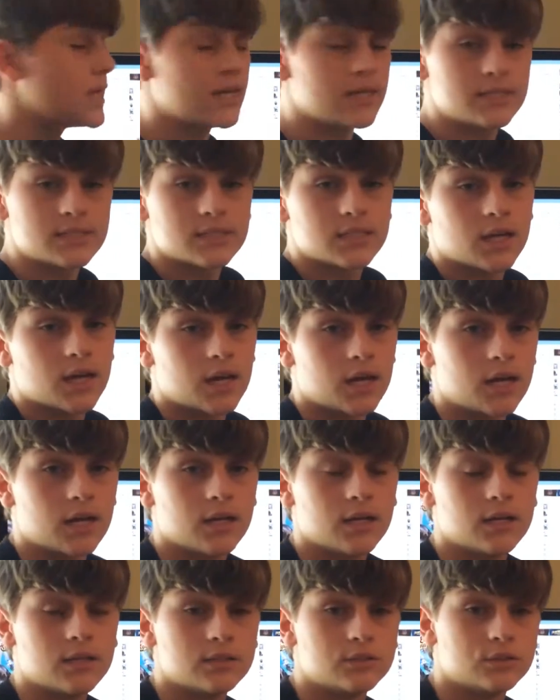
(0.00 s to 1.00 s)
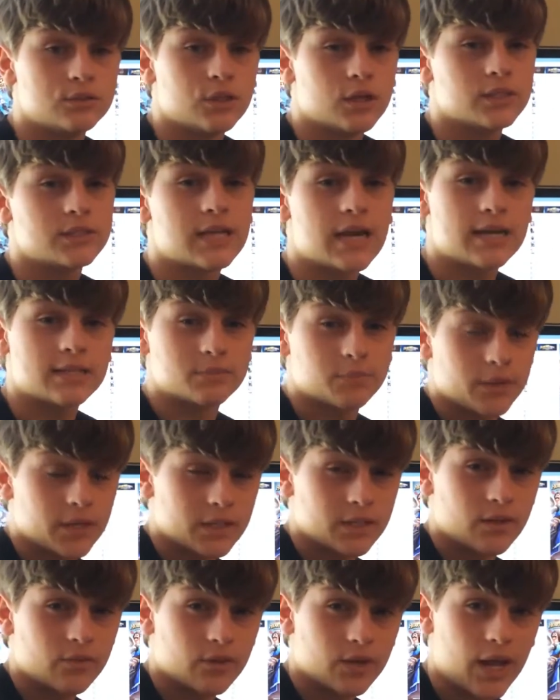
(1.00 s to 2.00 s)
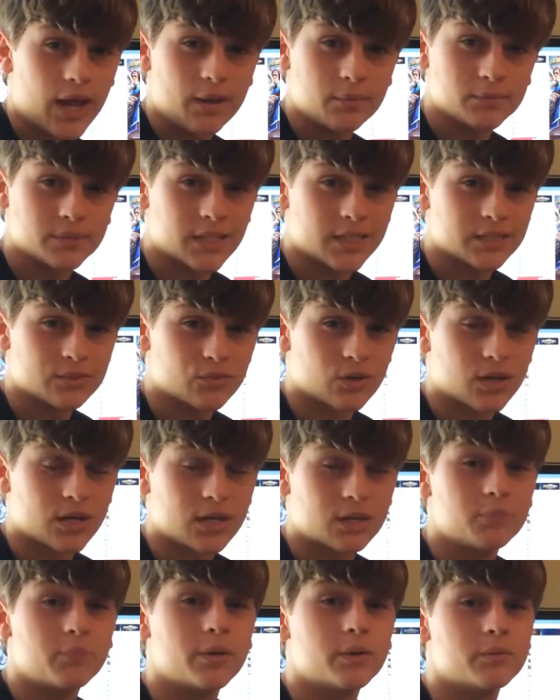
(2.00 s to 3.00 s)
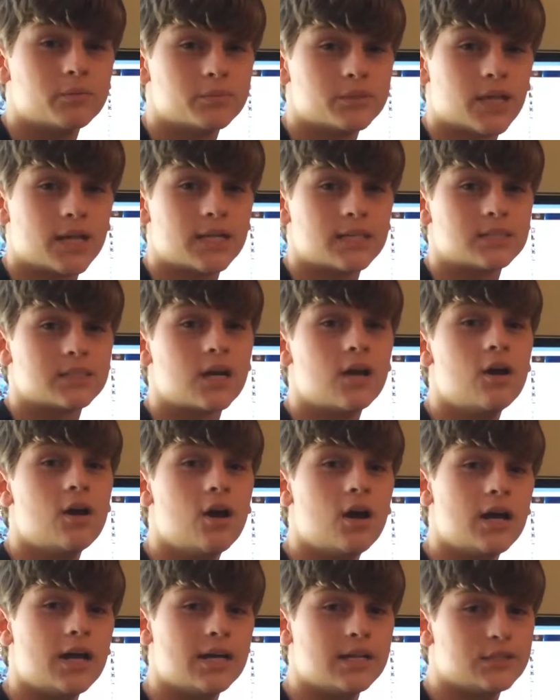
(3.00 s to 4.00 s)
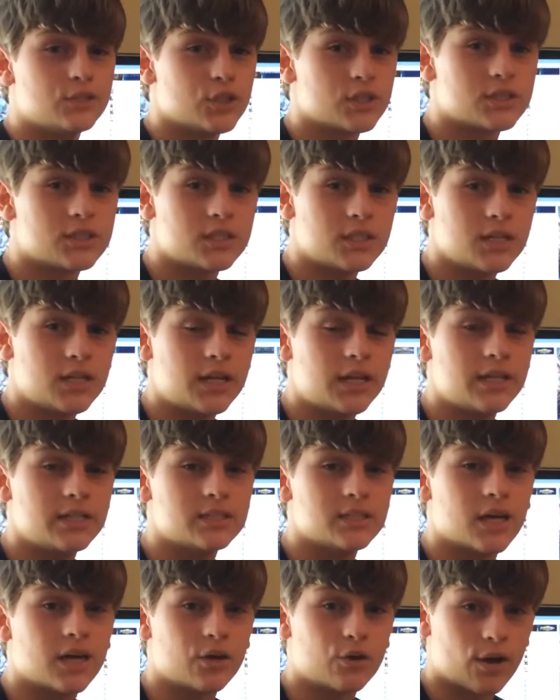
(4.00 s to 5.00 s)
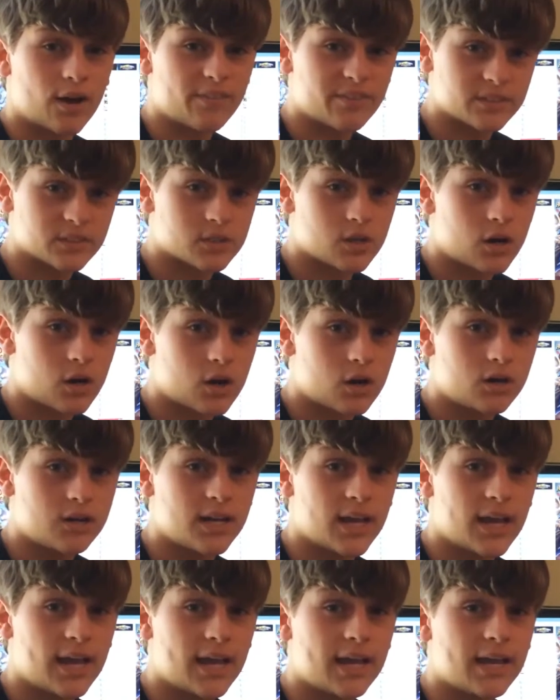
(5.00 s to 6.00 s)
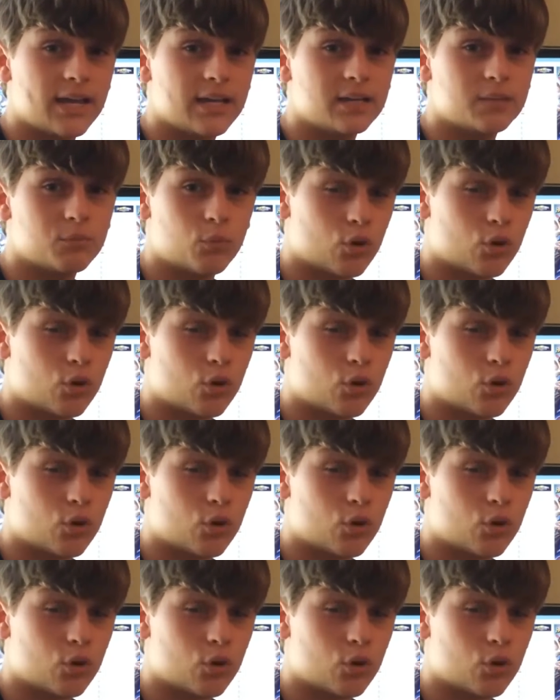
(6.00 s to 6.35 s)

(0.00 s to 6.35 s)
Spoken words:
settings, just as many of the other games that it's running at minimum settings. It just needs a graphics card and